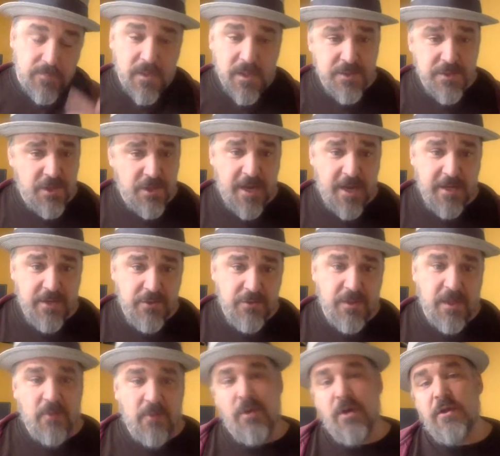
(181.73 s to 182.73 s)
So how do you do
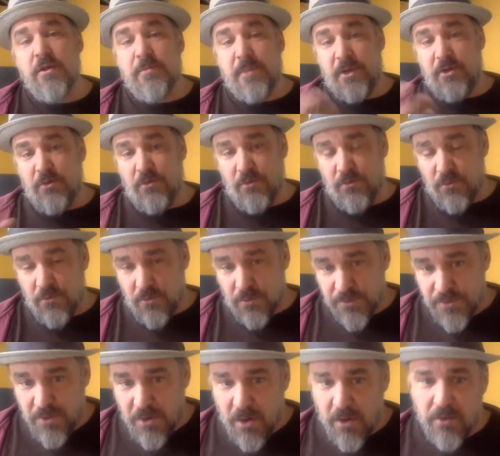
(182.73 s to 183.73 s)
that? Well, you might go to Google
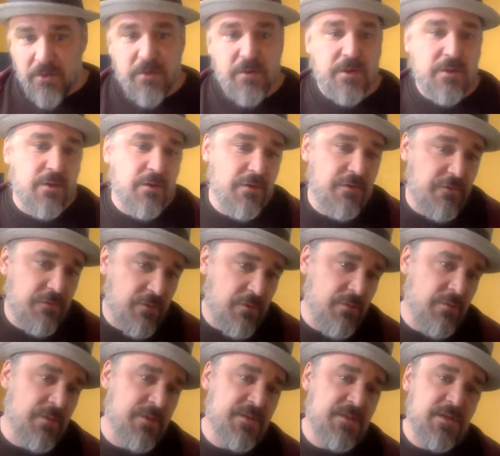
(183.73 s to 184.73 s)
Scholar and look
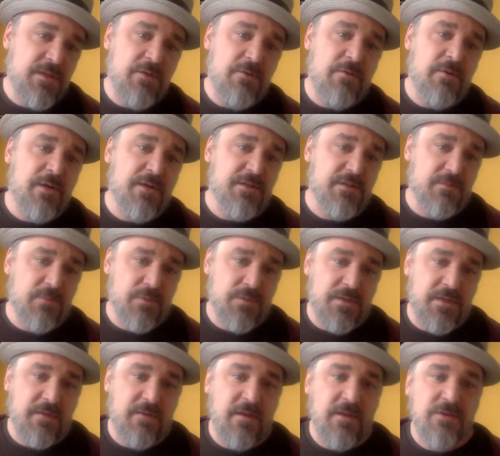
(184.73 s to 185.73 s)
through and see who has the most
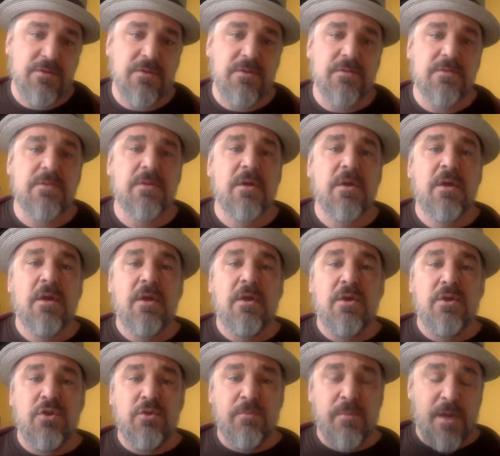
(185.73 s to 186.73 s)
citations.
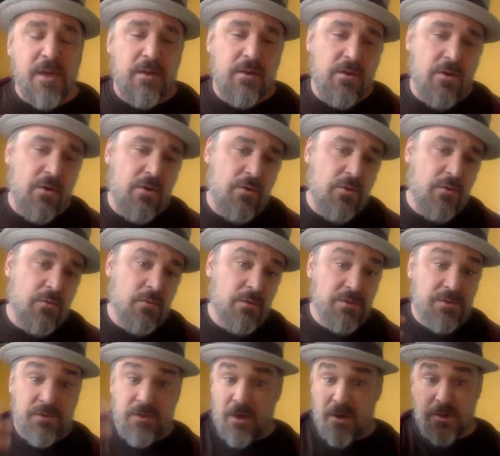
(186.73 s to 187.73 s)
You might go
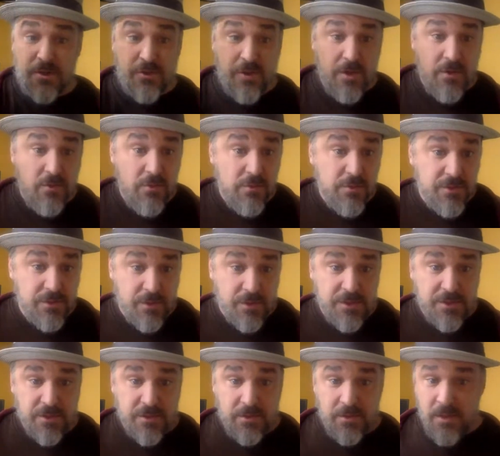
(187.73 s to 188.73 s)
on a straight Google search
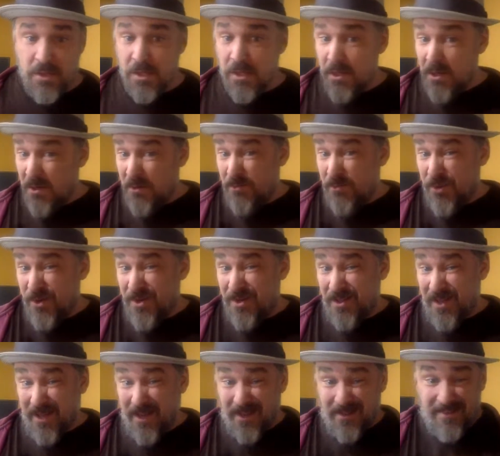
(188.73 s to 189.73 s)
and put
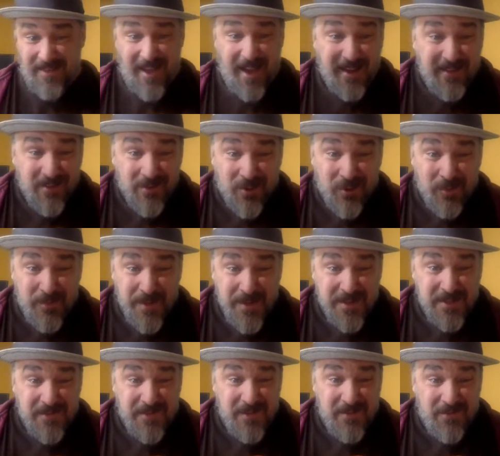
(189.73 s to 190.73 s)
like a technical
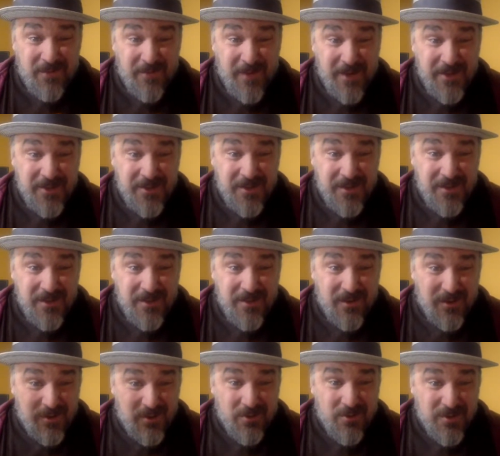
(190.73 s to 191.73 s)
piece of information
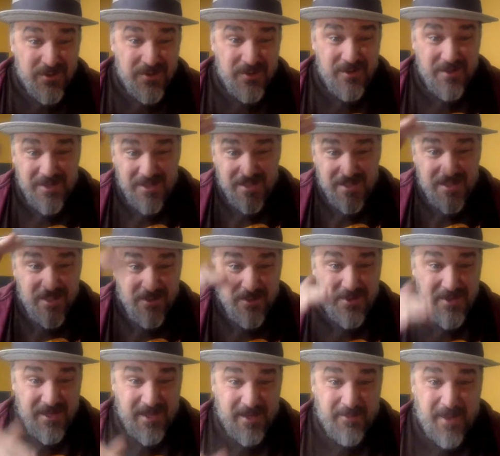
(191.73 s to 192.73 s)
into Google search and see what
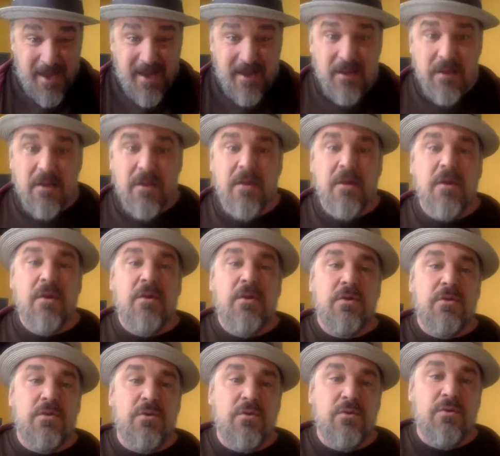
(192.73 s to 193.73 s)
you get back.
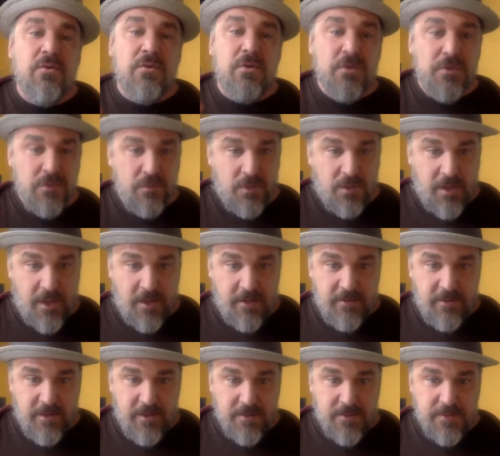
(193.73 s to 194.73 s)
You could do a lot of
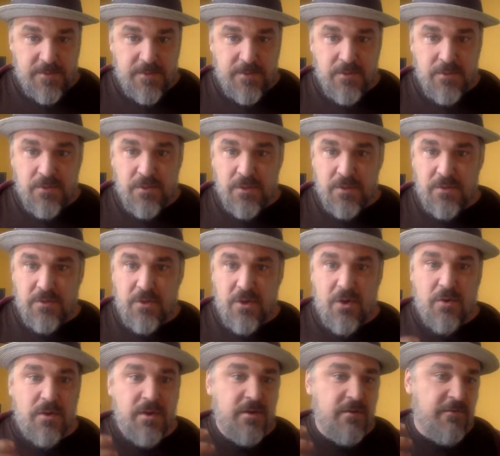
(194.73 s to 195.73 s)
things. You could
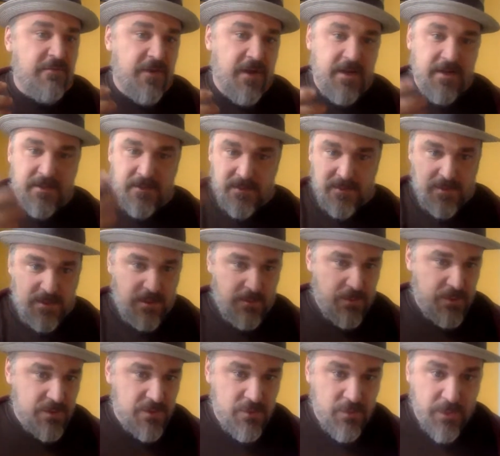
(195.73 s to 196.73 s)
go and find
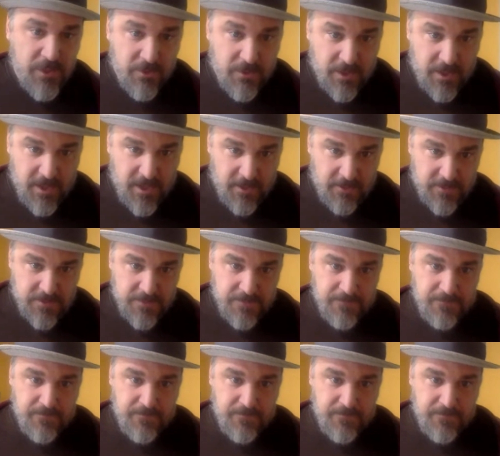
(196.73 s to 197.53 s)
someone's Twitter account,